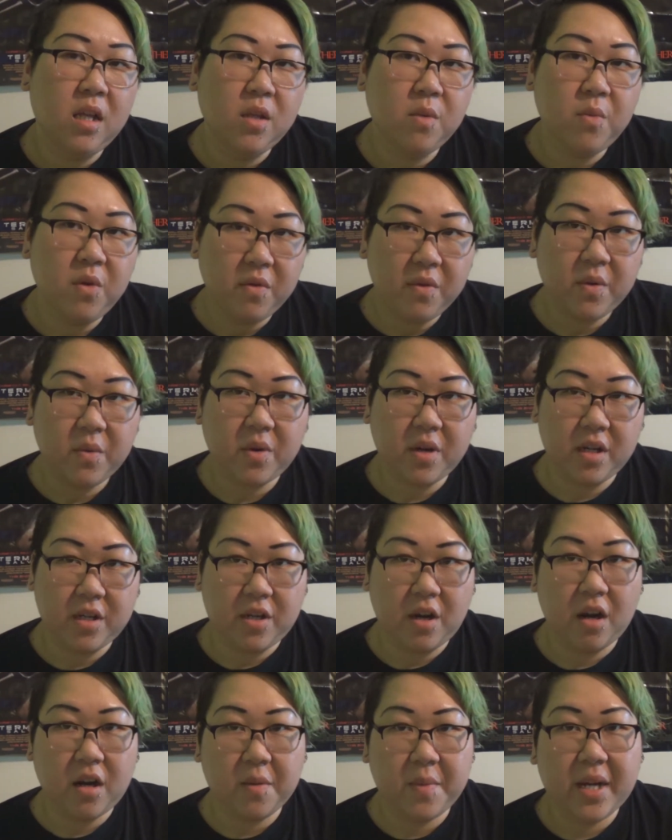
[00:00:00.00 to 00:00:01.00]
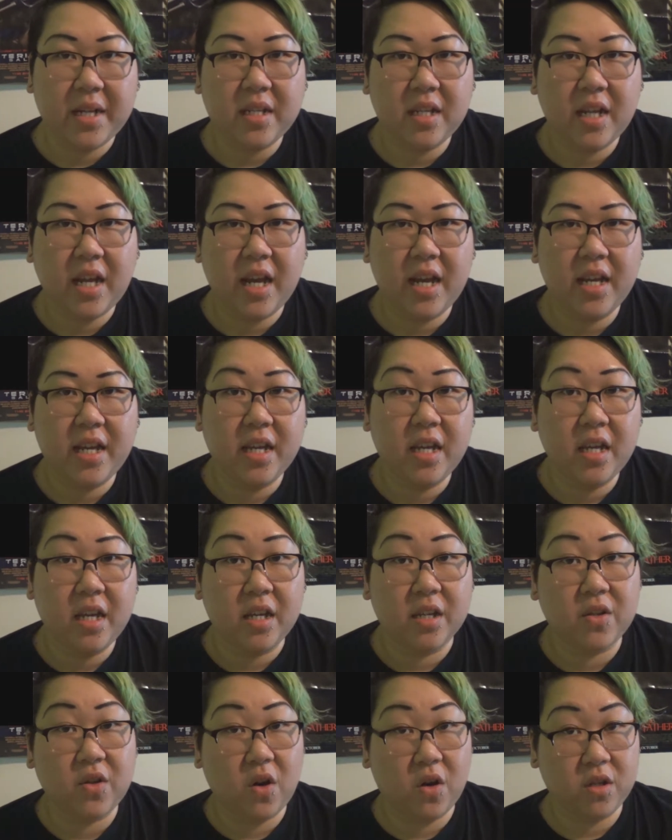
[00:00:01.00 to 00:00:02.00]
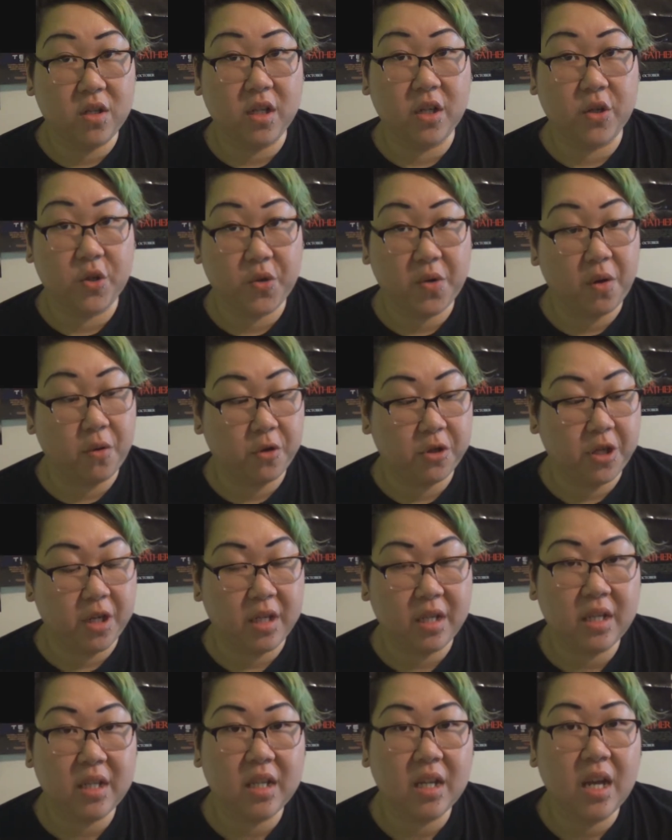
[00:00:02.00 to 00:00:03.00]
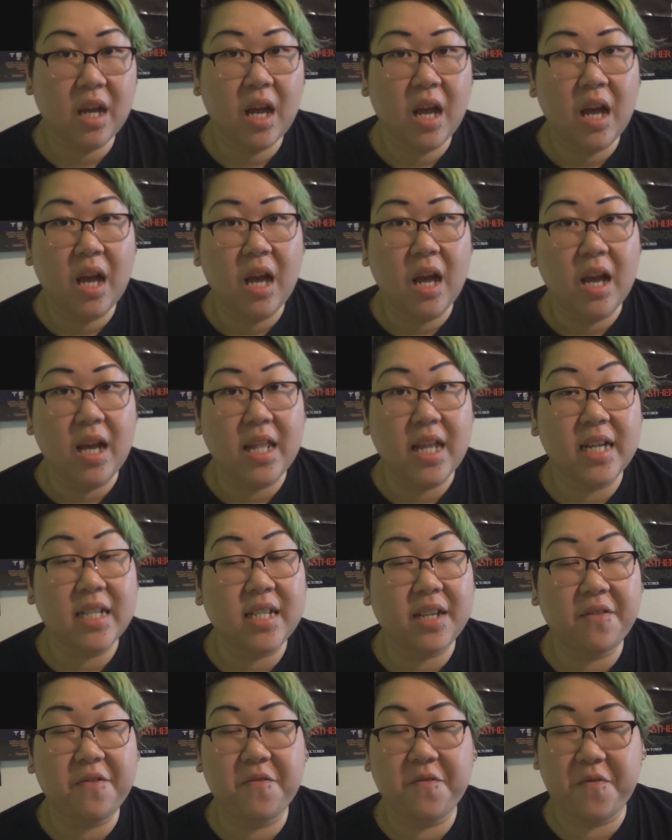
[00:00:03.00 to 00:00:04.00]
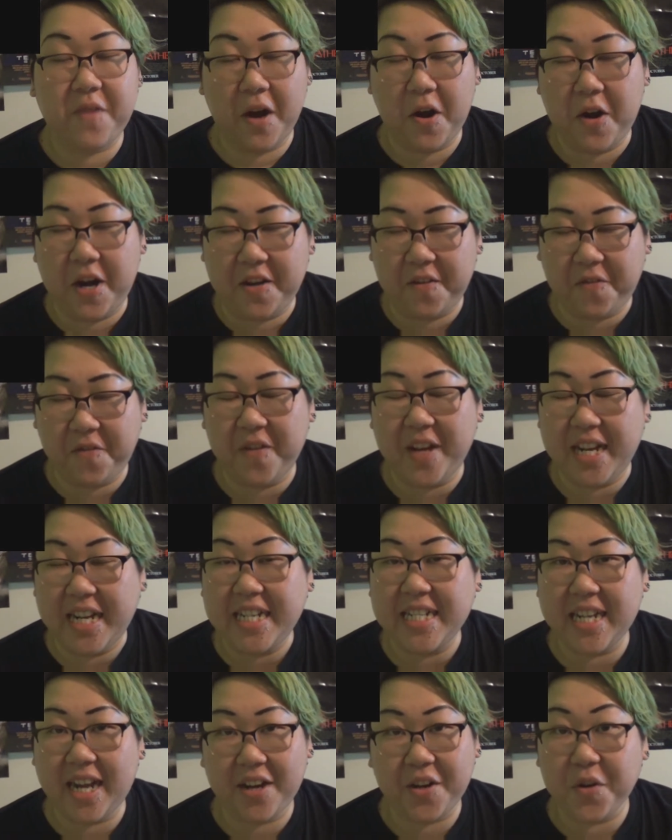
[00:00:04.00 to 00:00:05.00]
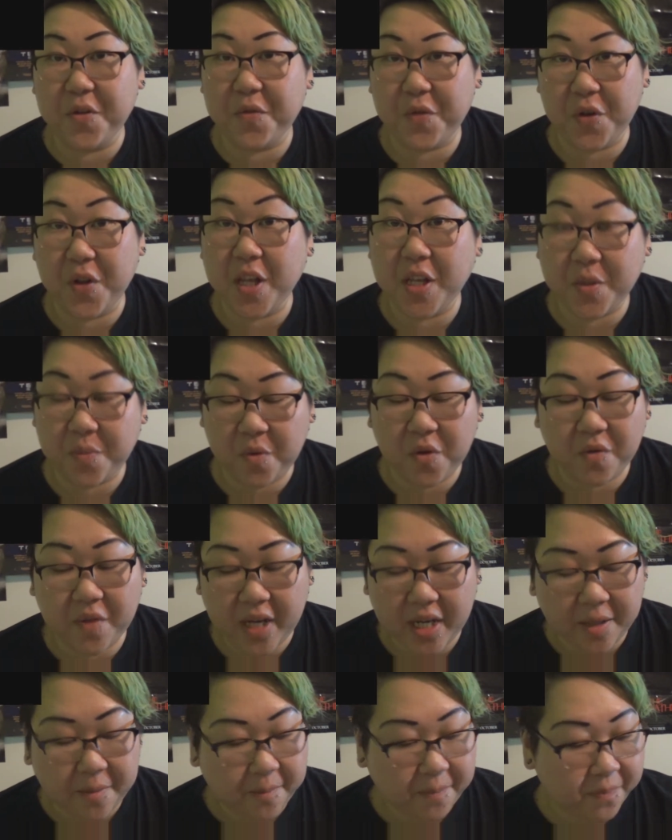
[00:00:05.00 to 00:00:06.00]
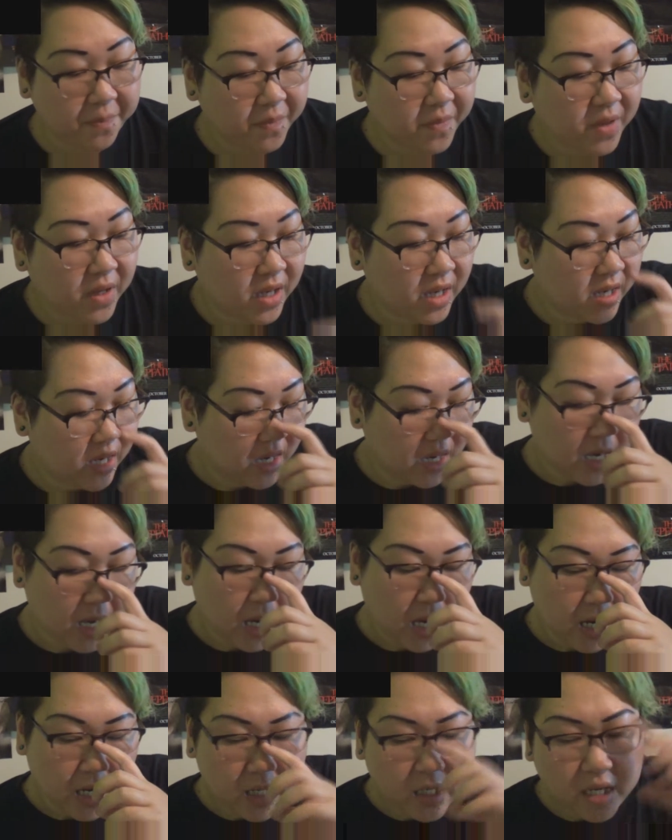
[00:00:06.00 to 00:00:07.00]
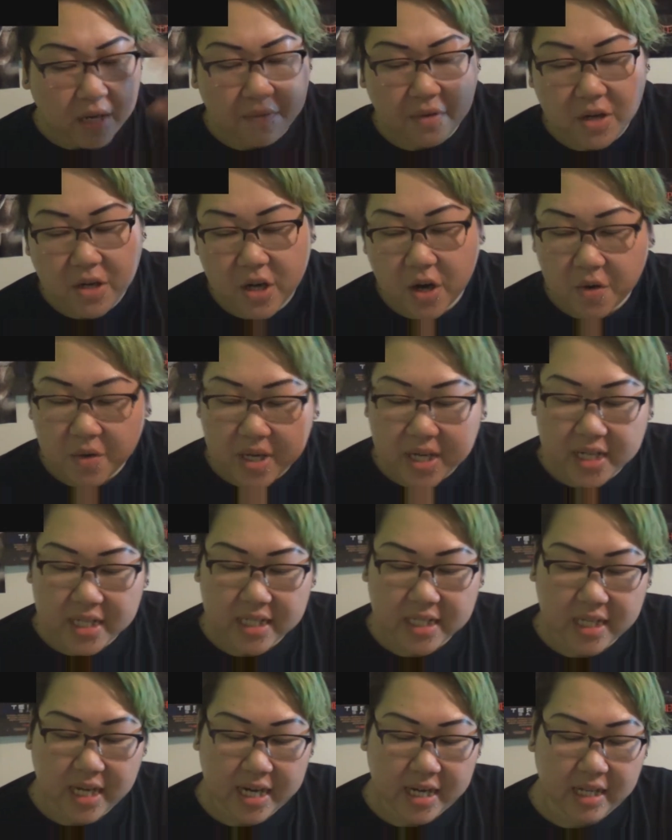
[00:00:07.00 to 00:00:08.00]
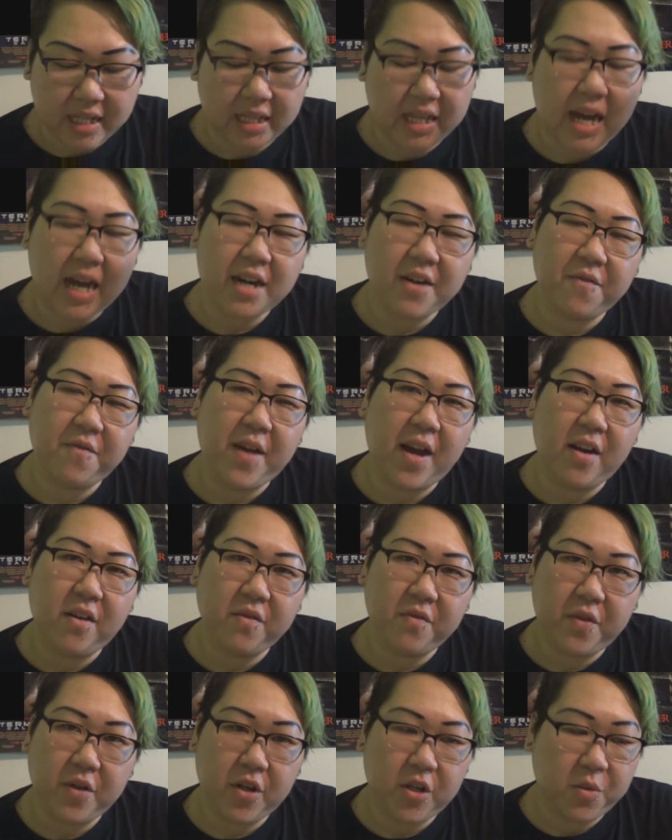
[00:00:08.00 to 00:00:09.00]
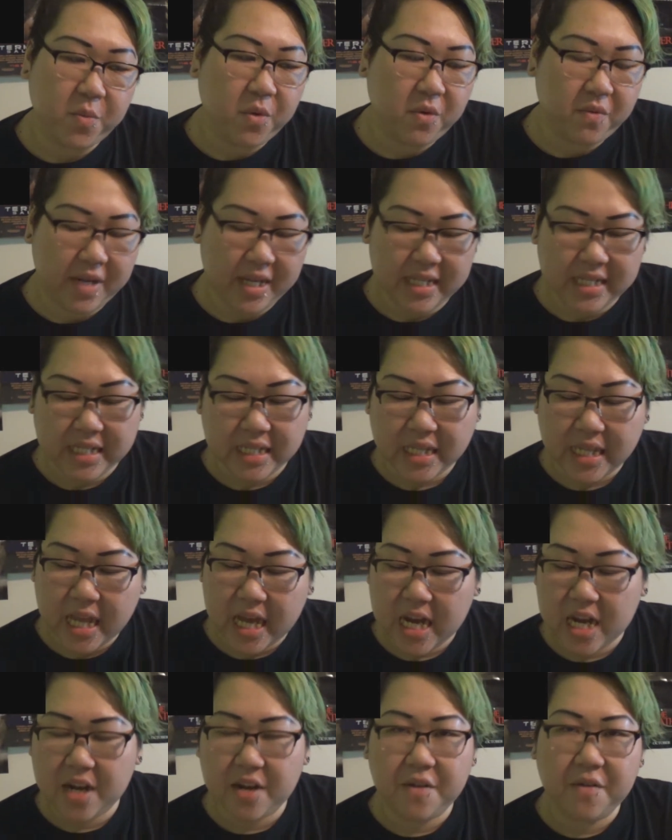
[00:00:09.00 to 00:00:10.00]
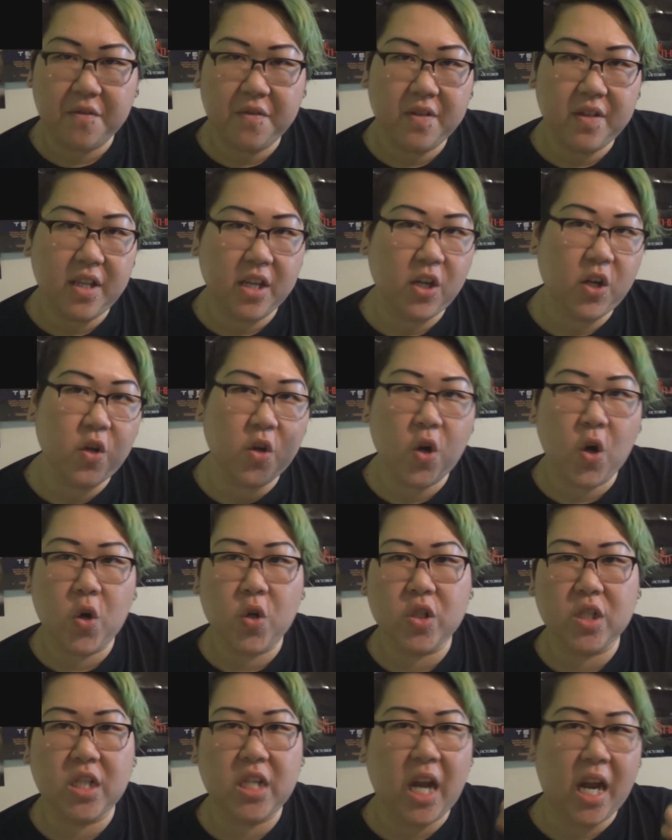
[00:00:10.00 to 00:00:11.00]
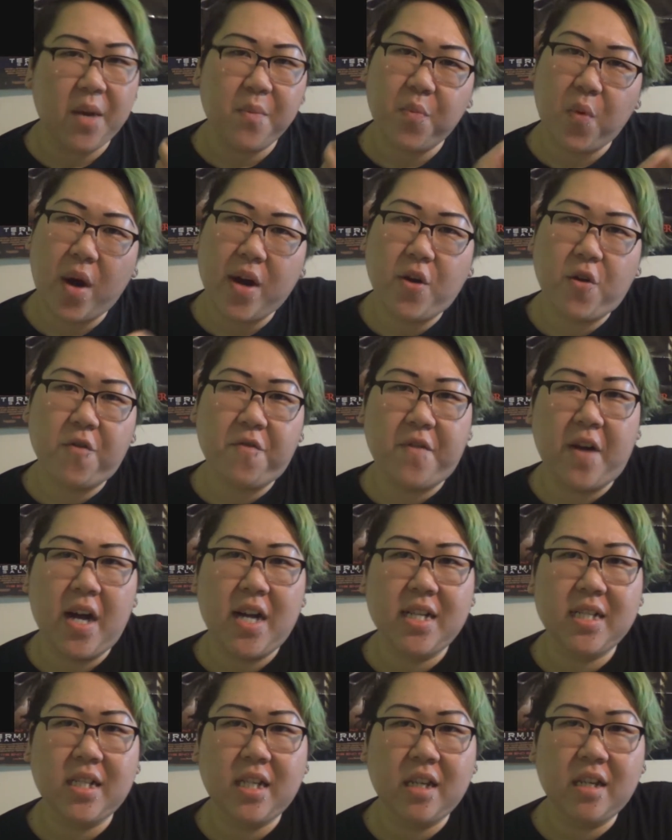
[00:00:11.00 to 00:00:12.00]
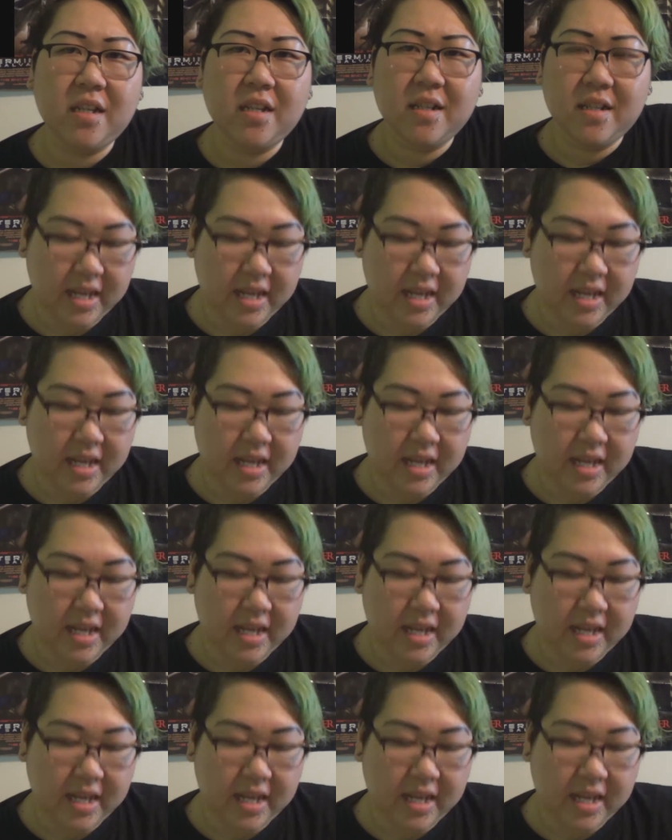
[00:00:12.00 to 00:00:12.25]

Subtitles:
The movie we're going to talk about today is called Atrocious. And that's a very fitting title for this movie. You ever notice, like, a lot of found footage movies love the good old typewriter font?